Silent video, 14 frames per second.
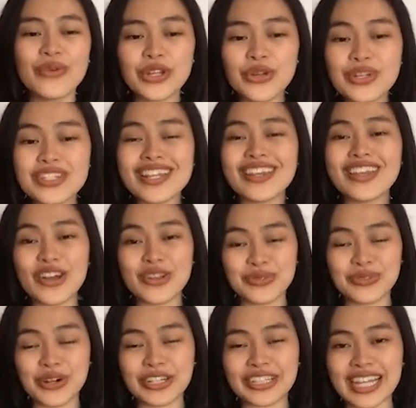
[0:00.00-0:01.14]
We know it's a lot
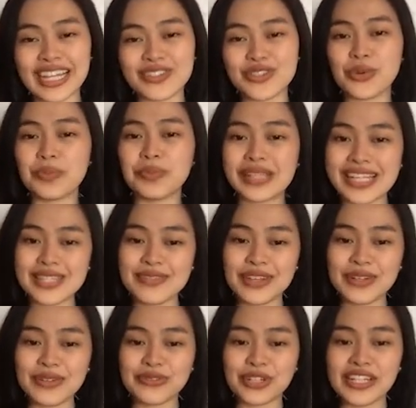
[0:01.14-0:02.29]
of content, so please
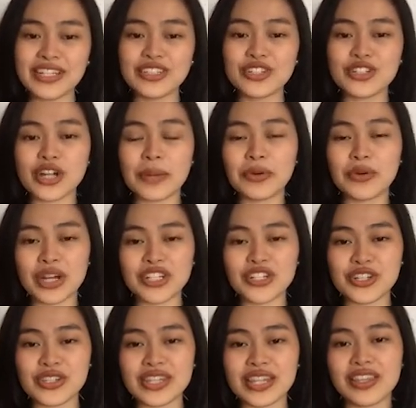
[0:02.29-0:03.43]
feel free to drop
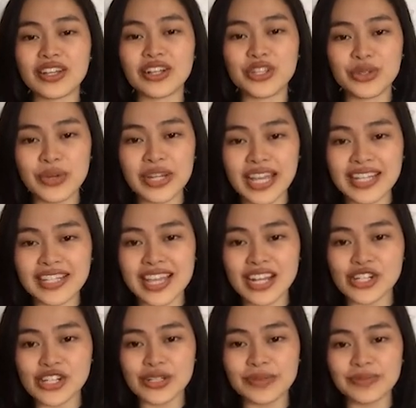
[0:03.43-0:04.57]
questions in the Q&A
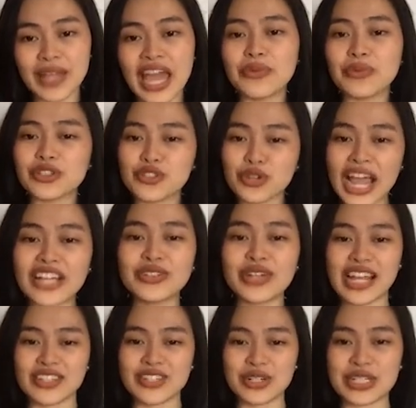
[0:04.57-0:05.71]
section, and we'll try to
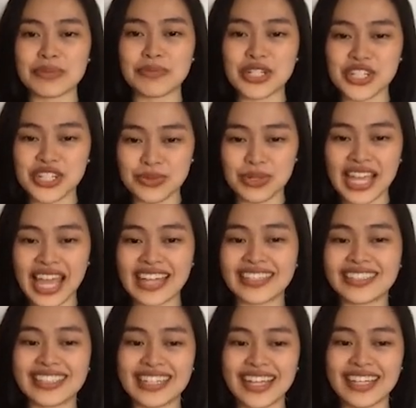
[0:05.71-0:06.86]
answer as much as we can
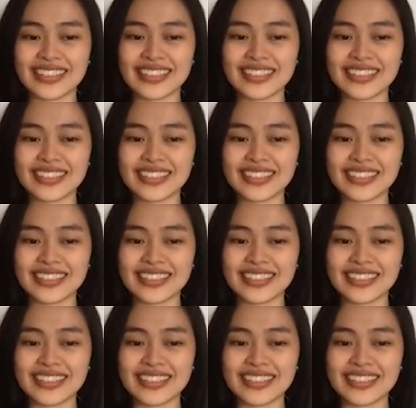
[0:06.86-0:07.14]
today.